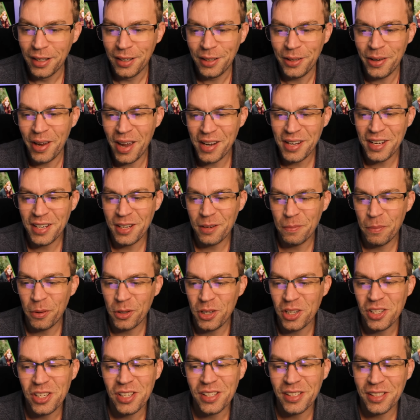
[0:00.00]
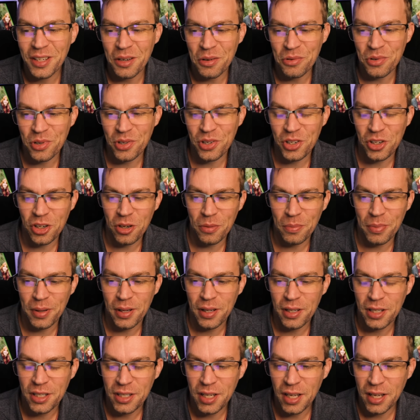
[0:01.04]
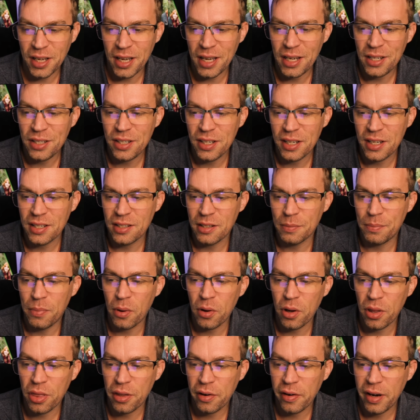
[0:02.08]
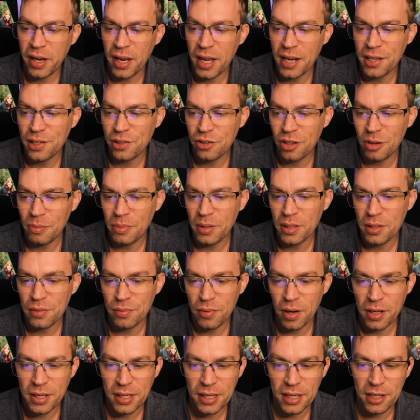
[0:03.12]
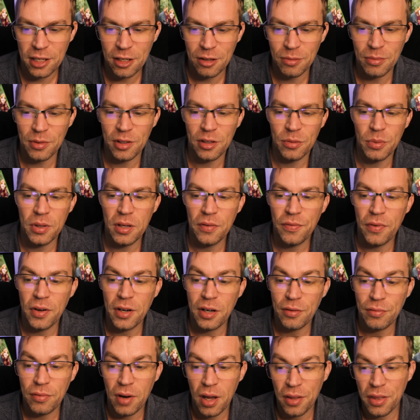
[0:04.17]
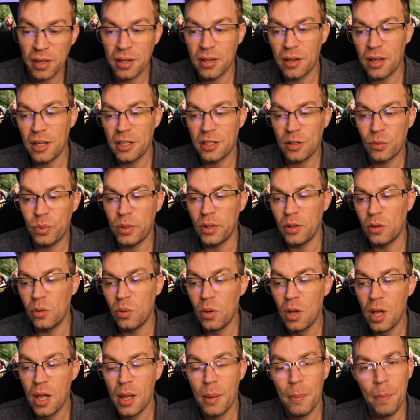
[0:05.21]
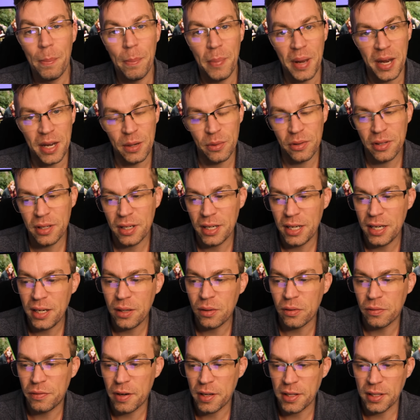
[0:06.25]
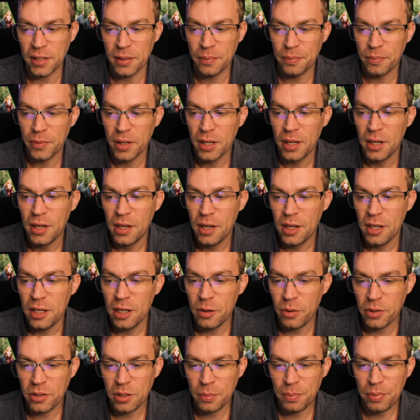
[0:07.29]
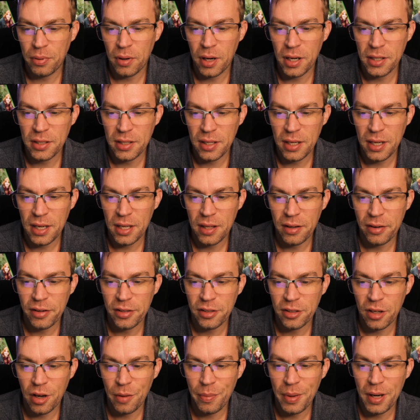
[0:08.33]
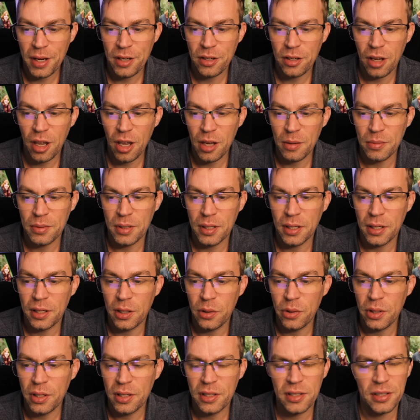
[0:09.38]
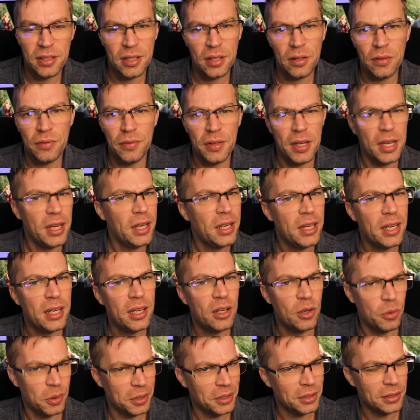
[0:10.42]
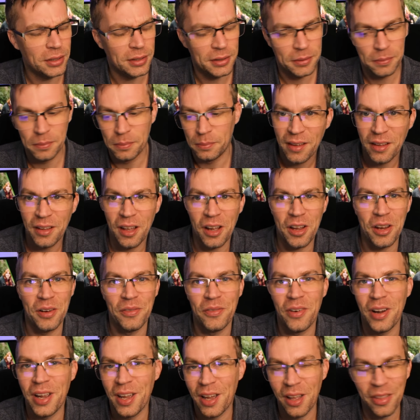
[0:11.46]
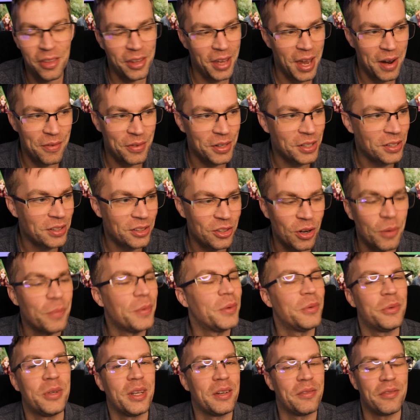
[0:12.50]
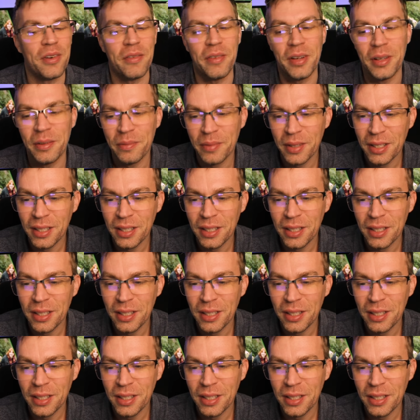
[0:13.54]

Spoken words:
You head into Pottage's Golden Shop. Slug and Jicker's apothecary and Scribblers writing instruments, where you find a rather nice quill made with an eagle feather. You are surprised to hear there are so many types, including self-inking quills. I can write that every shop that would take forever.